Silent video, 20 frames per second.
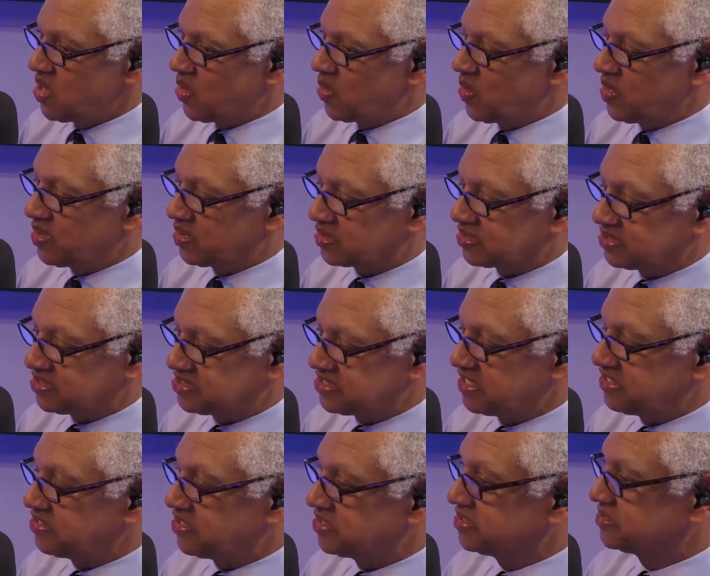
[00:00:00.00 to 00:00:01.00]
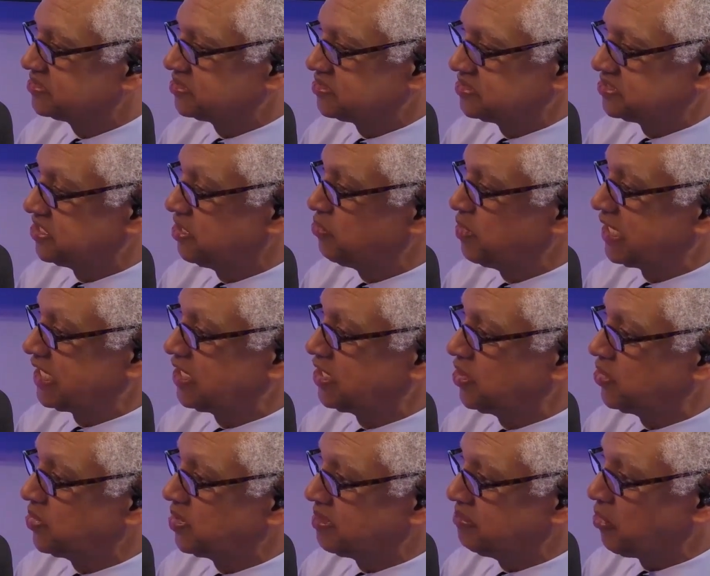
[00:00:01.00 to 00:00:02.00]
we will continue to see if we can
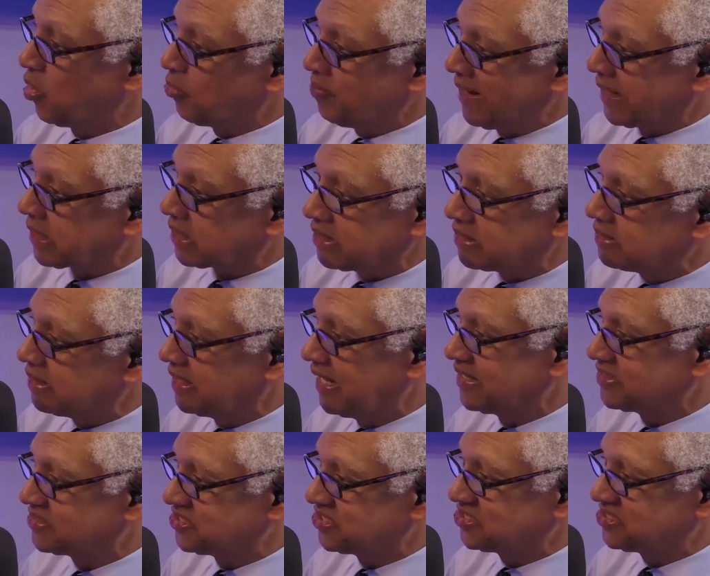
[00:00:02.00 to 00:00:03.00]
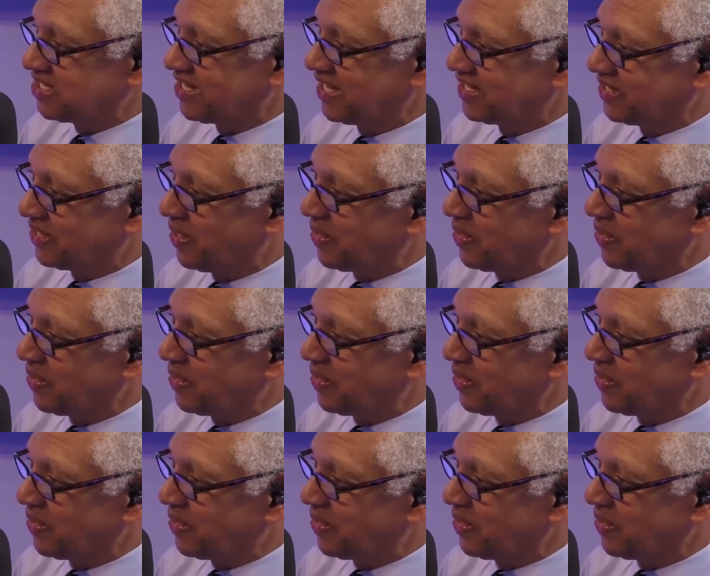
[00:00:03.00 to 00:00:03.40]
do it more better, as the saying